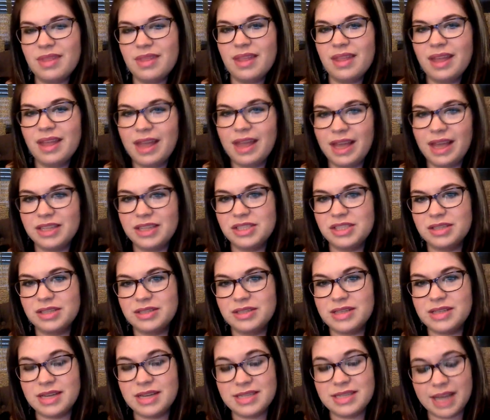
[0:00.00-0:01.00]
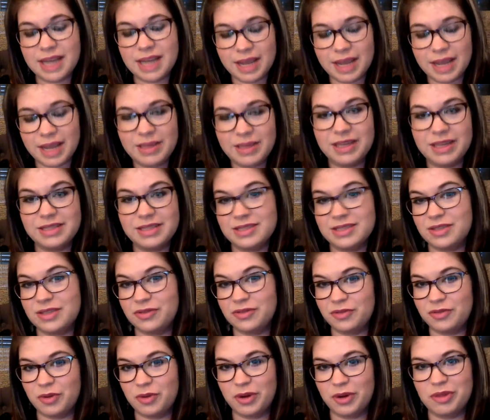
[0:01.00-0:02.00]
And a diamond is the
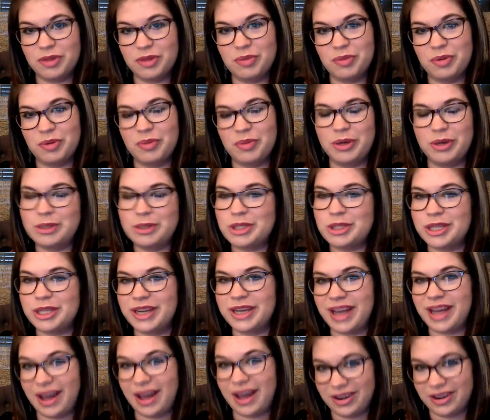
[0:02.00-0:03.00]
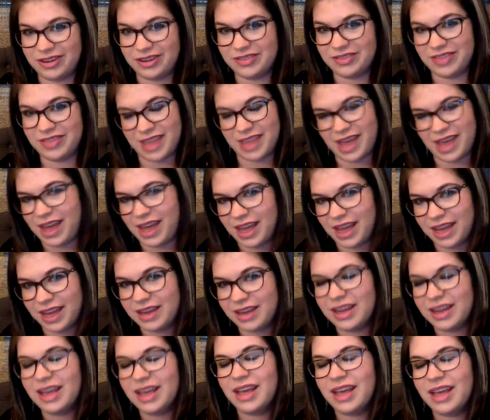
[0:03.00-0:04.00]
4th promotion out of the 8.
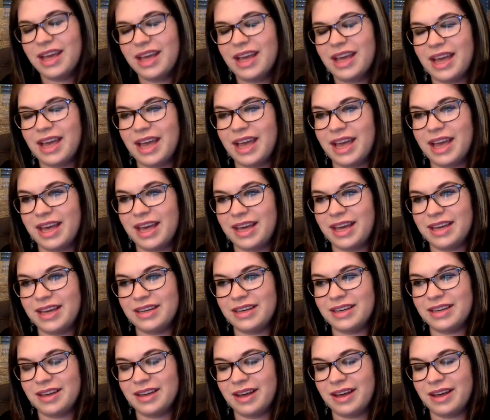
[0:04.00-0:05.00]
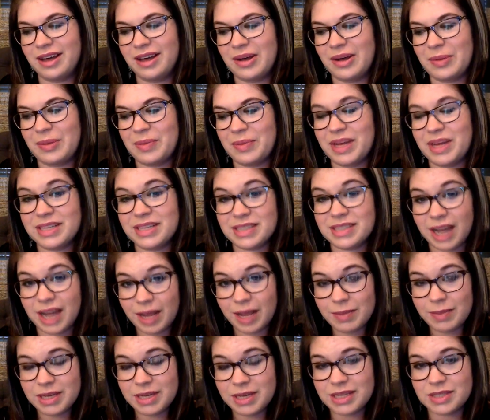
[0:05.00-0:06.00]
And a
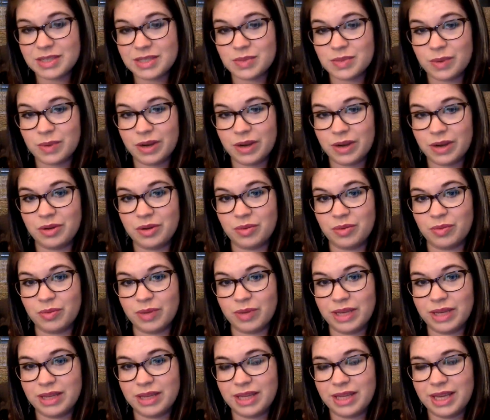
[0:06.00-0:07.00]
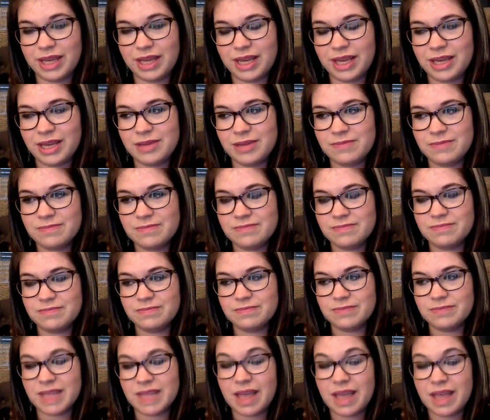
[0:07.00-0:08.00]
diamond is where you're really
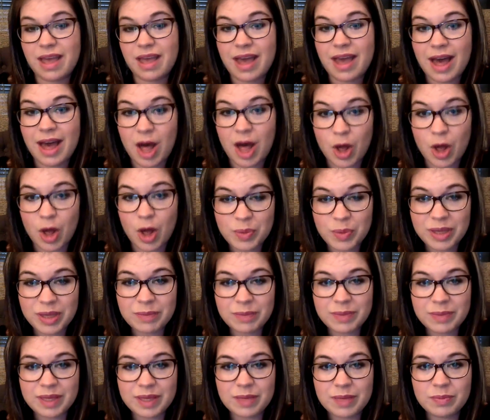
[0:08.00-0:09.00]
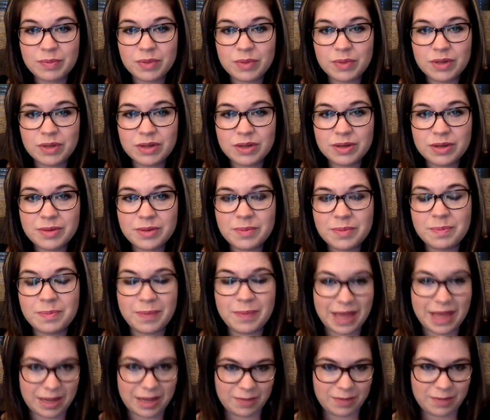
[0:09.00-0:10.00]
helping people
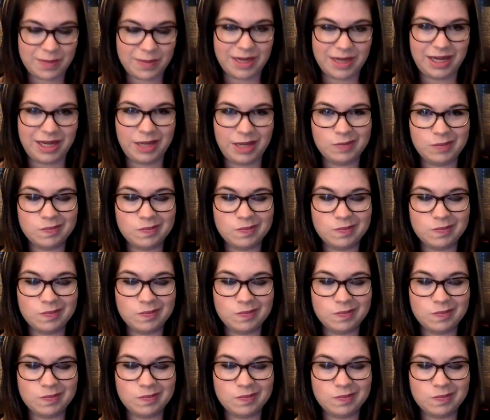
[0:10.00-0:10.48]
make money,